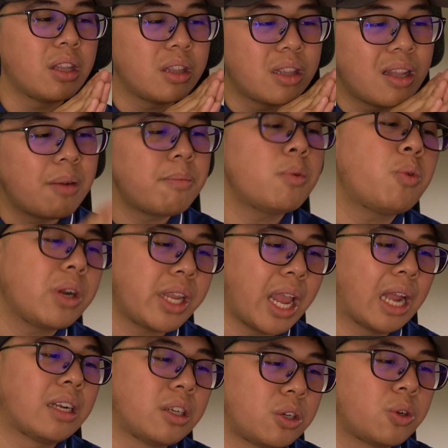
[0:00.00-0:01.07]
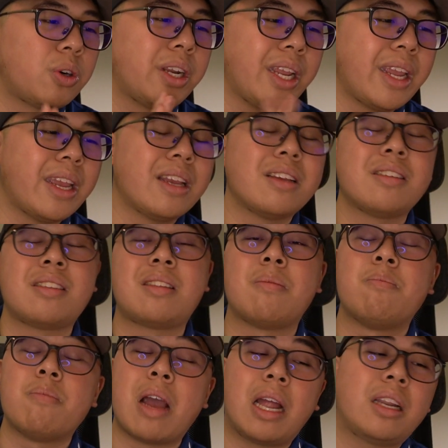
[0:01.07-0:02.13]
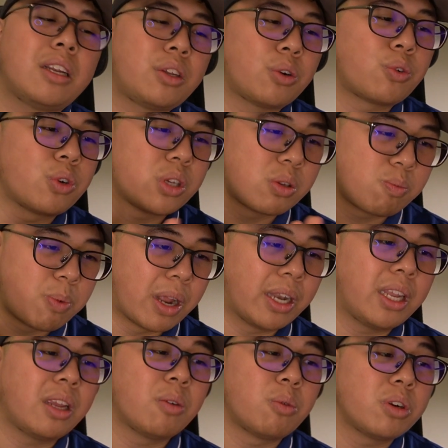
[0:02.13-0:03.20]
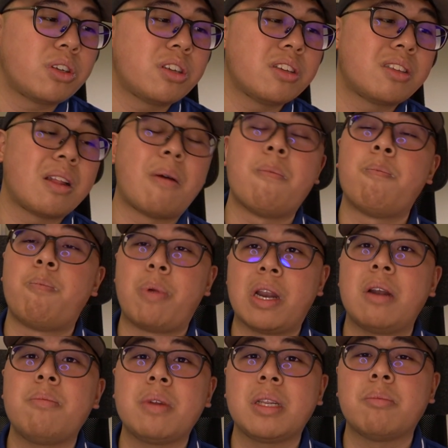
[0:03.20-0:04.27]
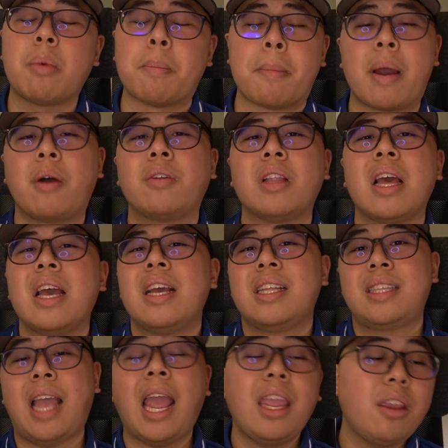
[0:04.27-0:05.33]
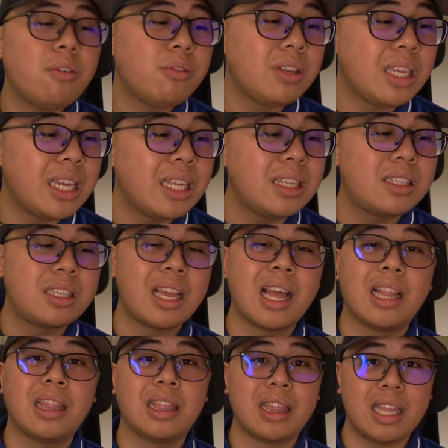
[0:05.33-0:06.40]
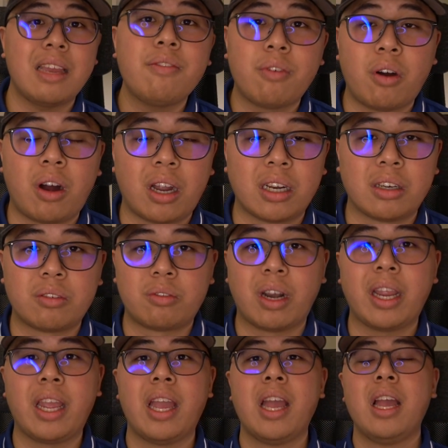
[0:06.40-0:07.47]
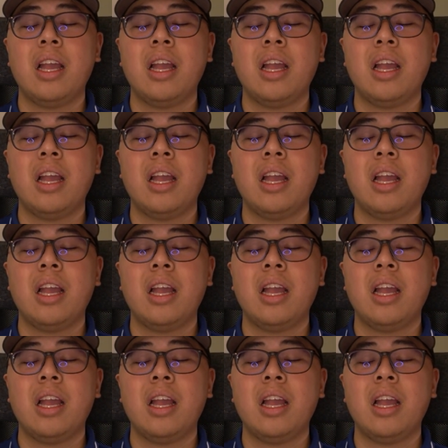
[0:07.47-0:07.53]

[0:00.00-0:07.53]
Number one category is the mandatory spending, which is the bare minimum amount that you need to live on, right?